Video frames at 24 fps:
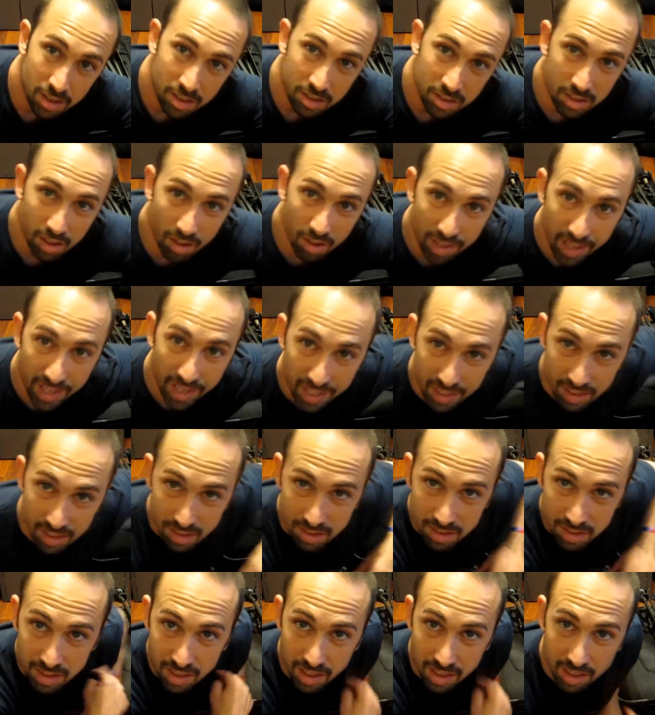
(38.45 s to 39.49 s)
Sorry I
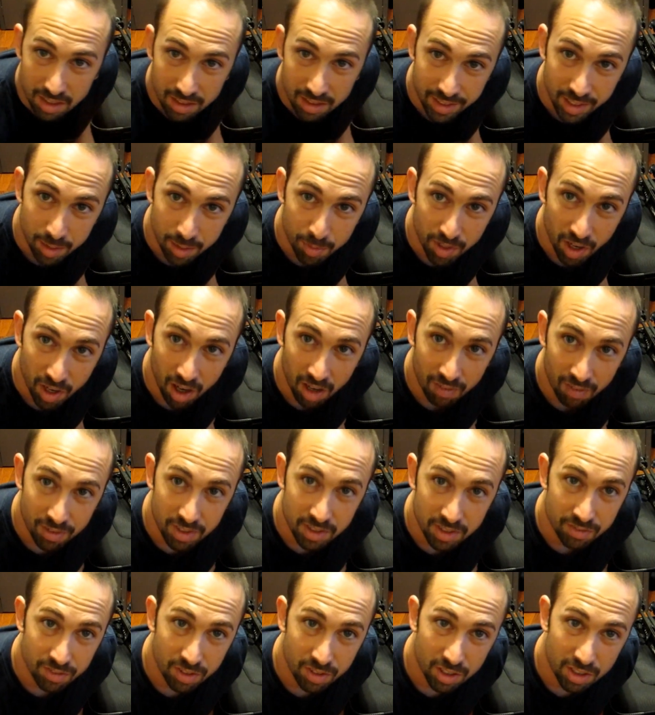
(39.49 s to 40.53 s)
didn't clean up the
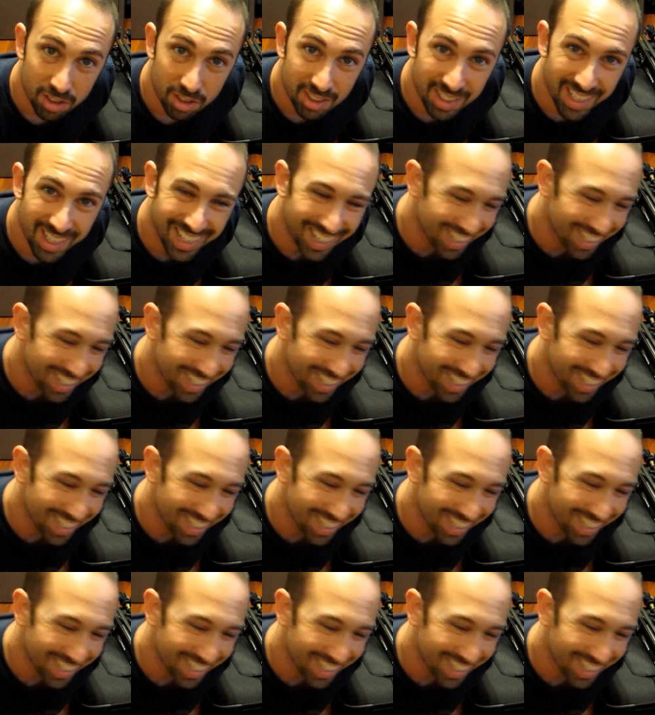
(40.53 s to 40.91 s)
office first.